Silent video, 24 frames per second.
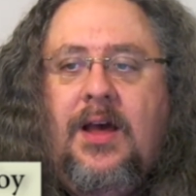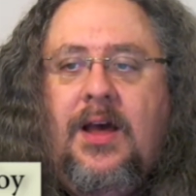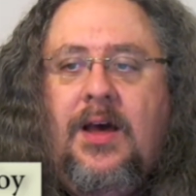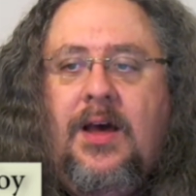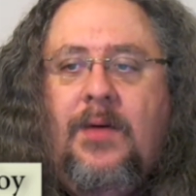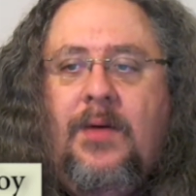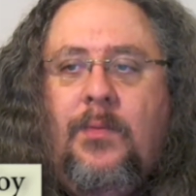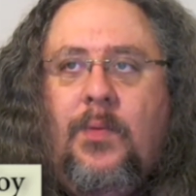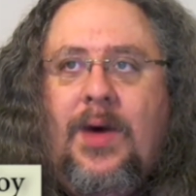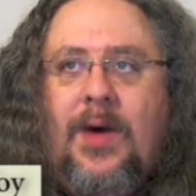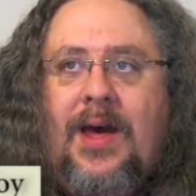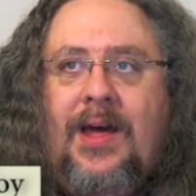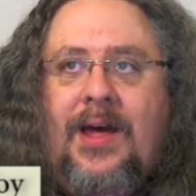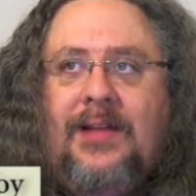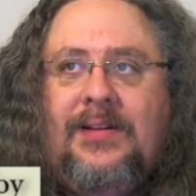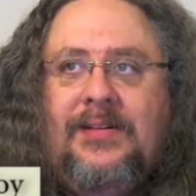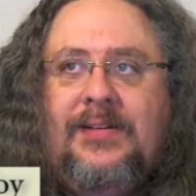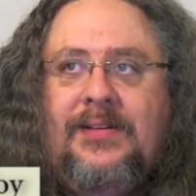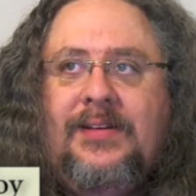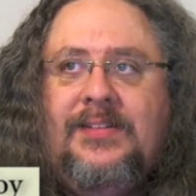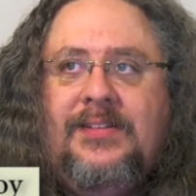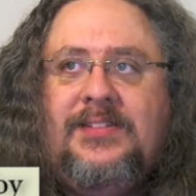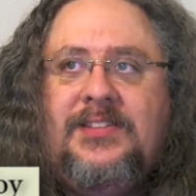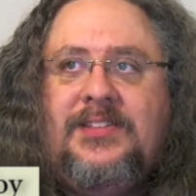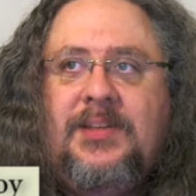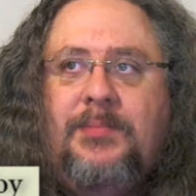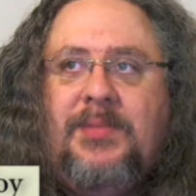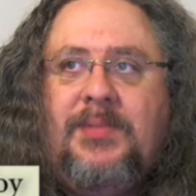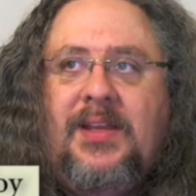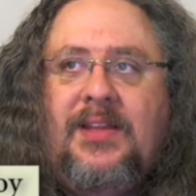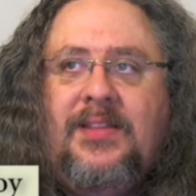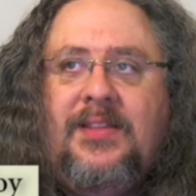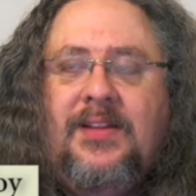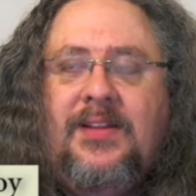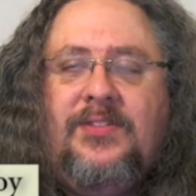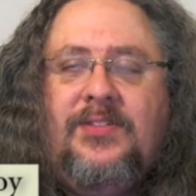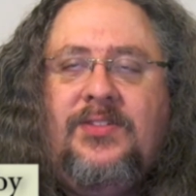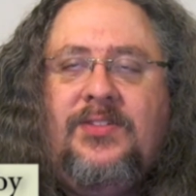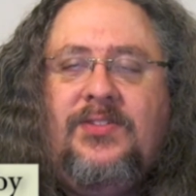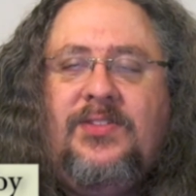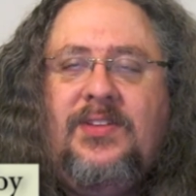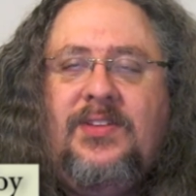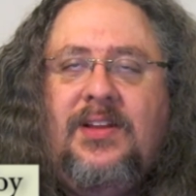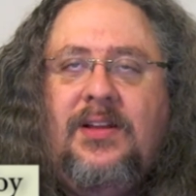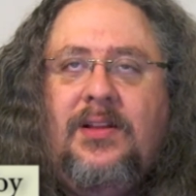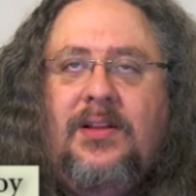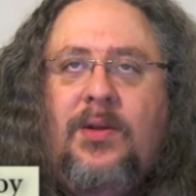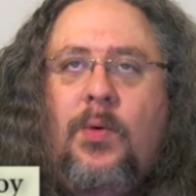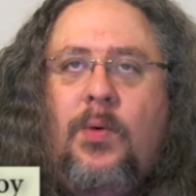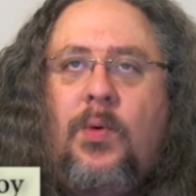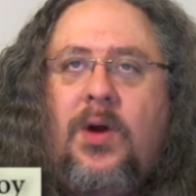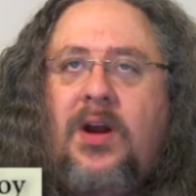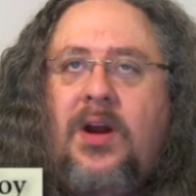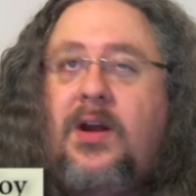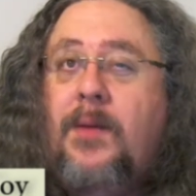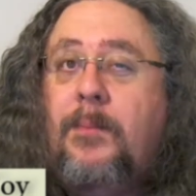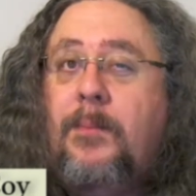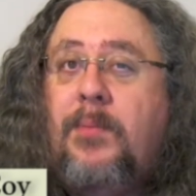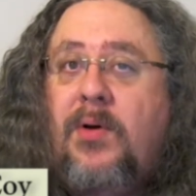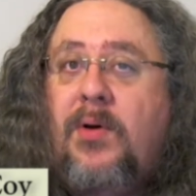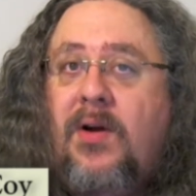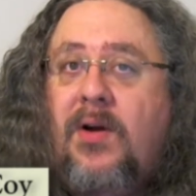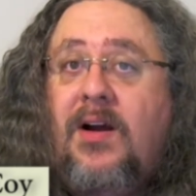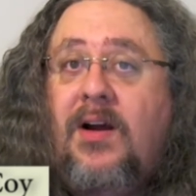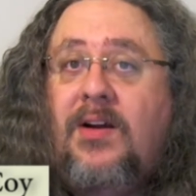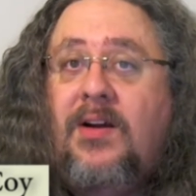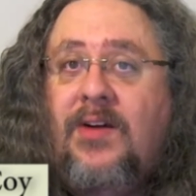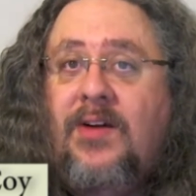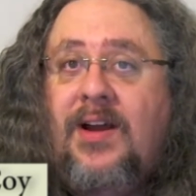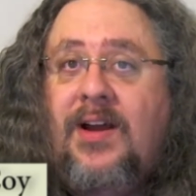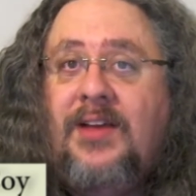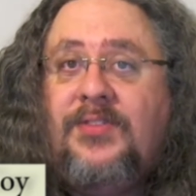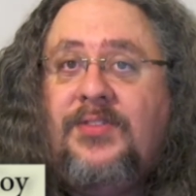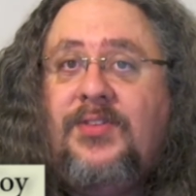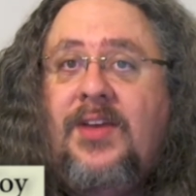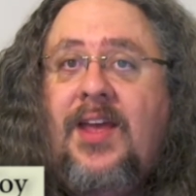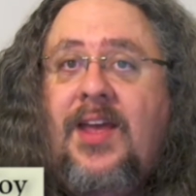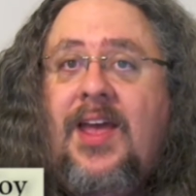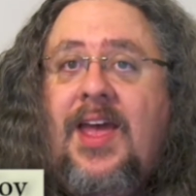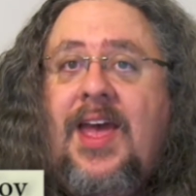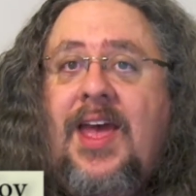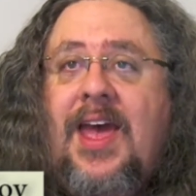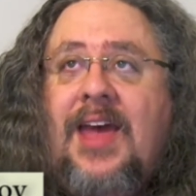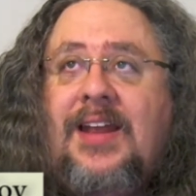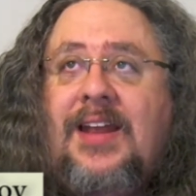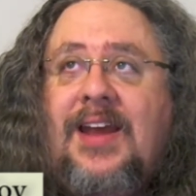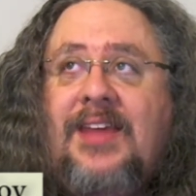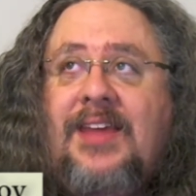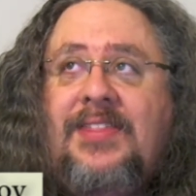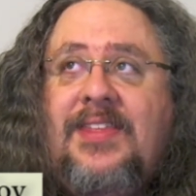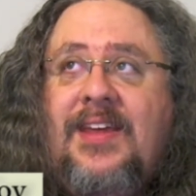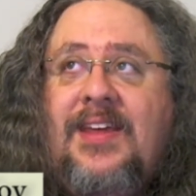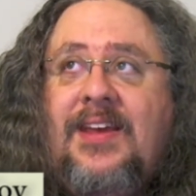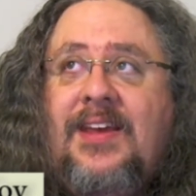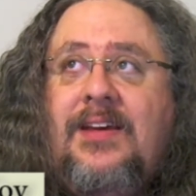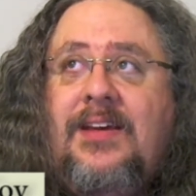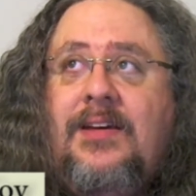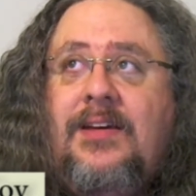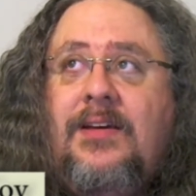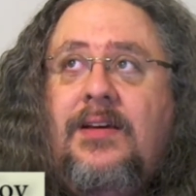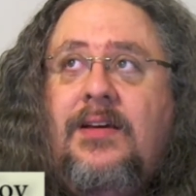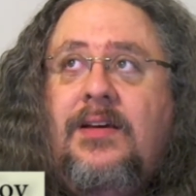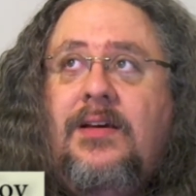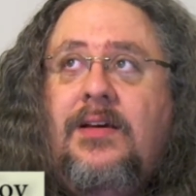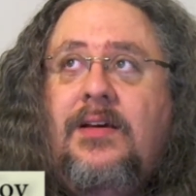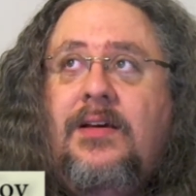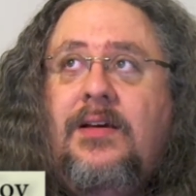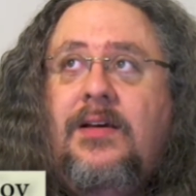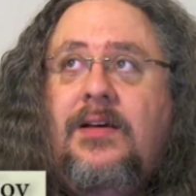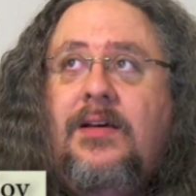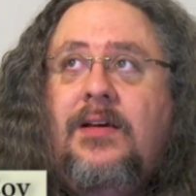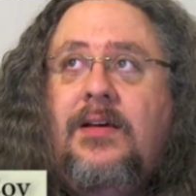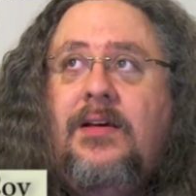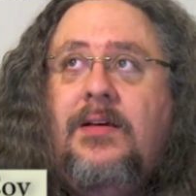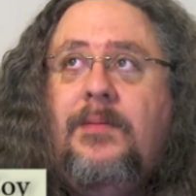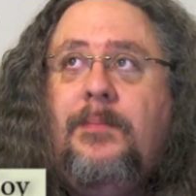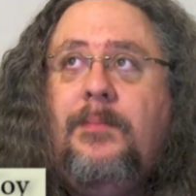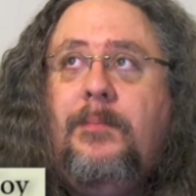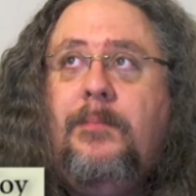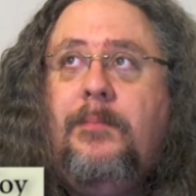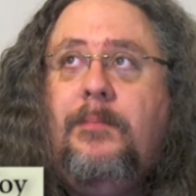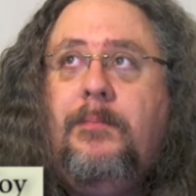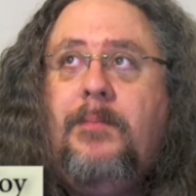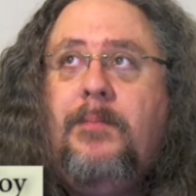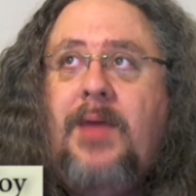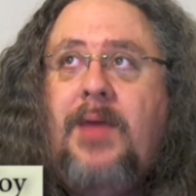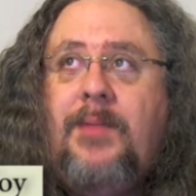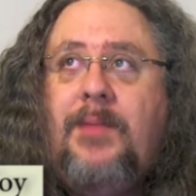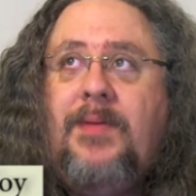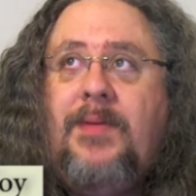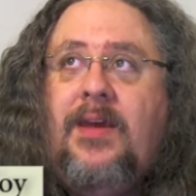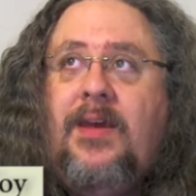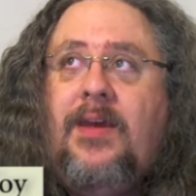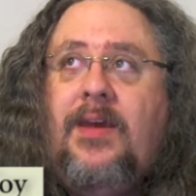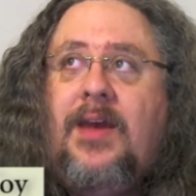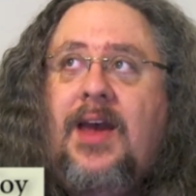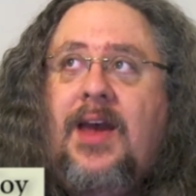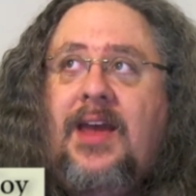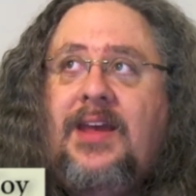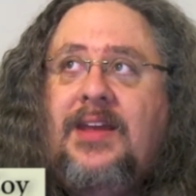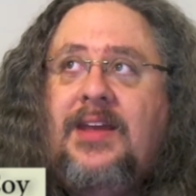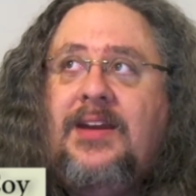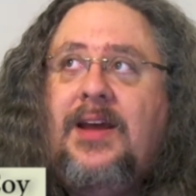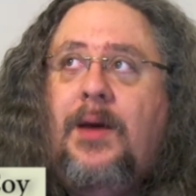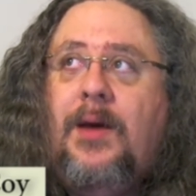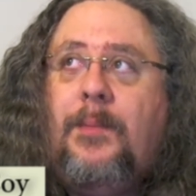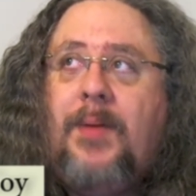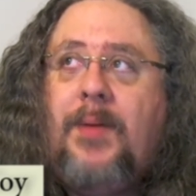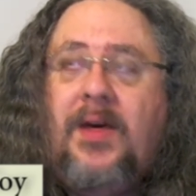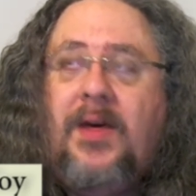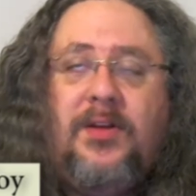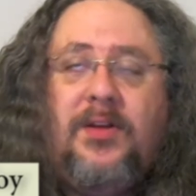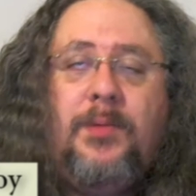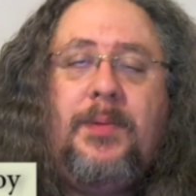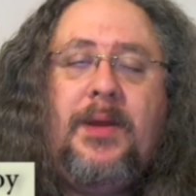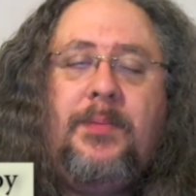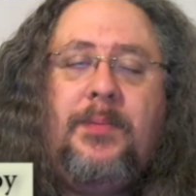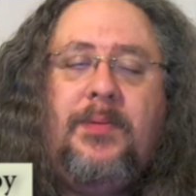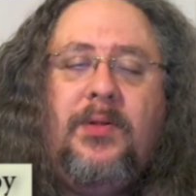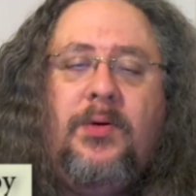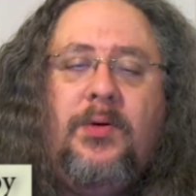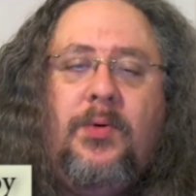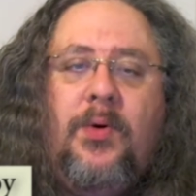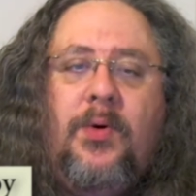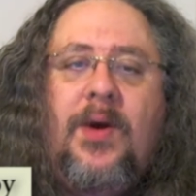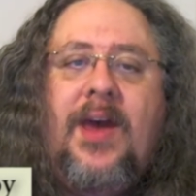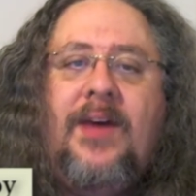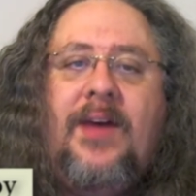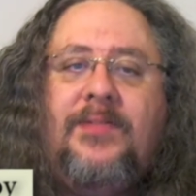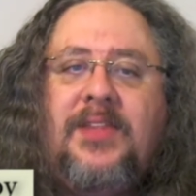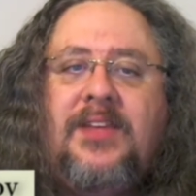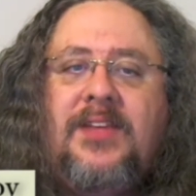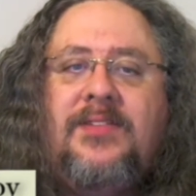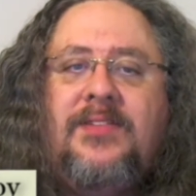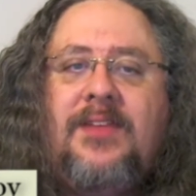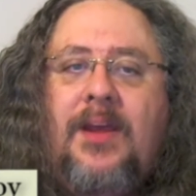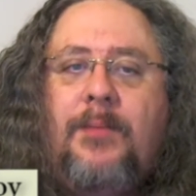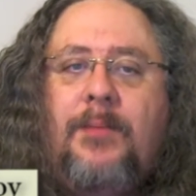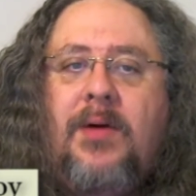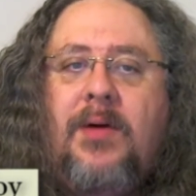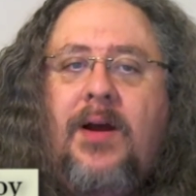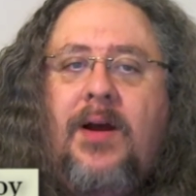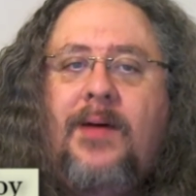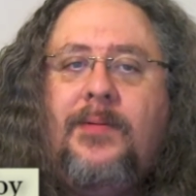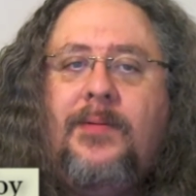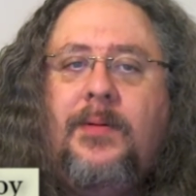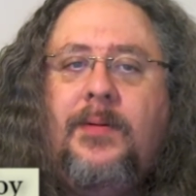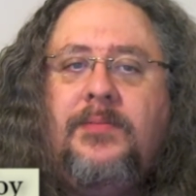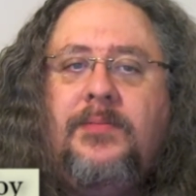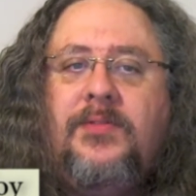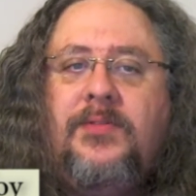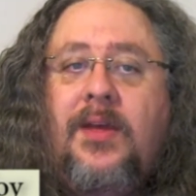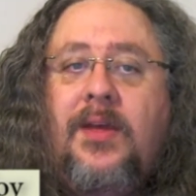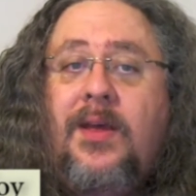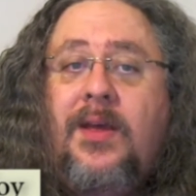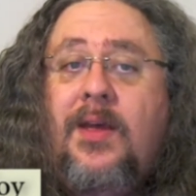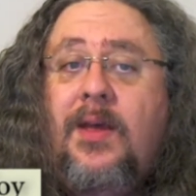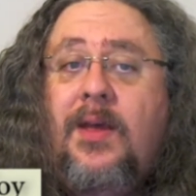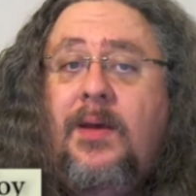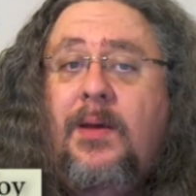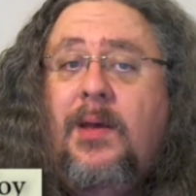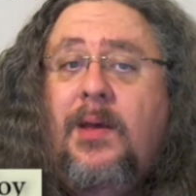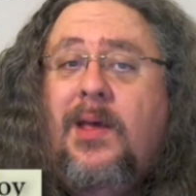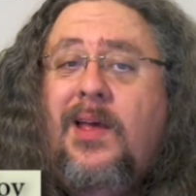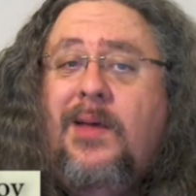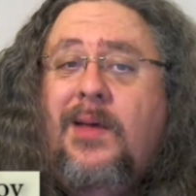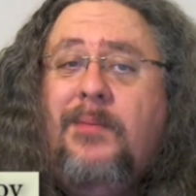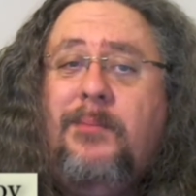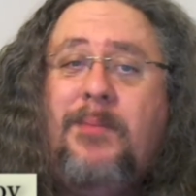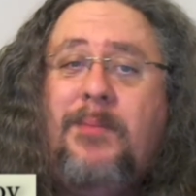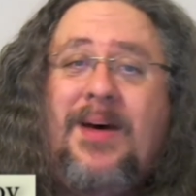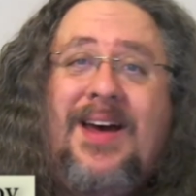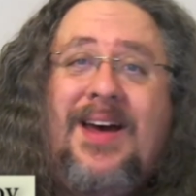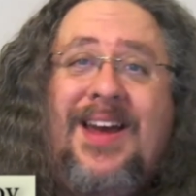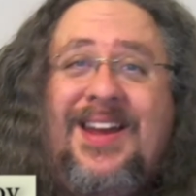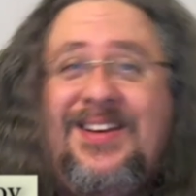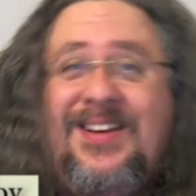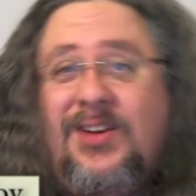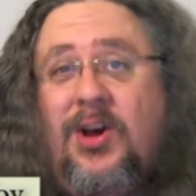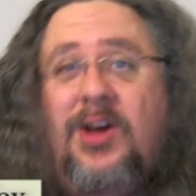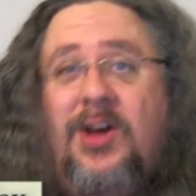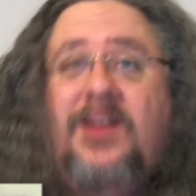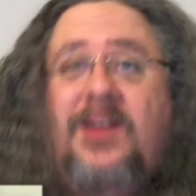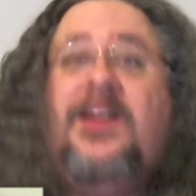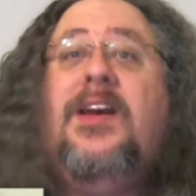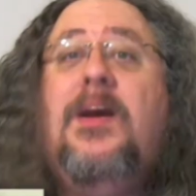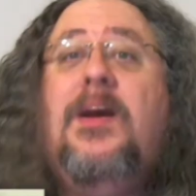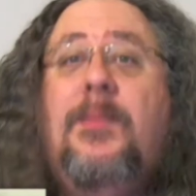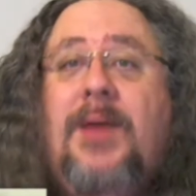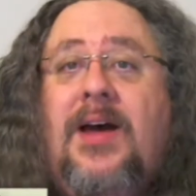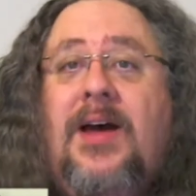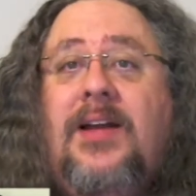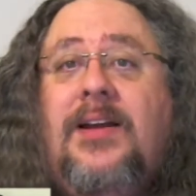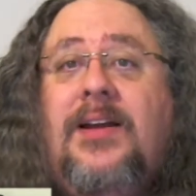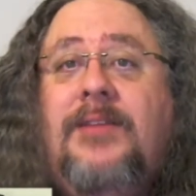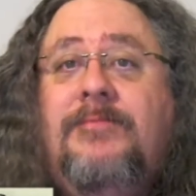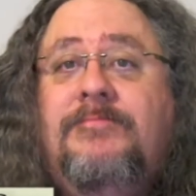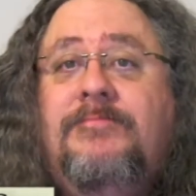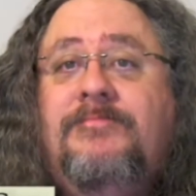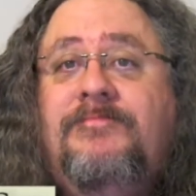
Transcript: While it's something that's still a work in progress. And I think maybe I can help other people who have the same problems by talking about it.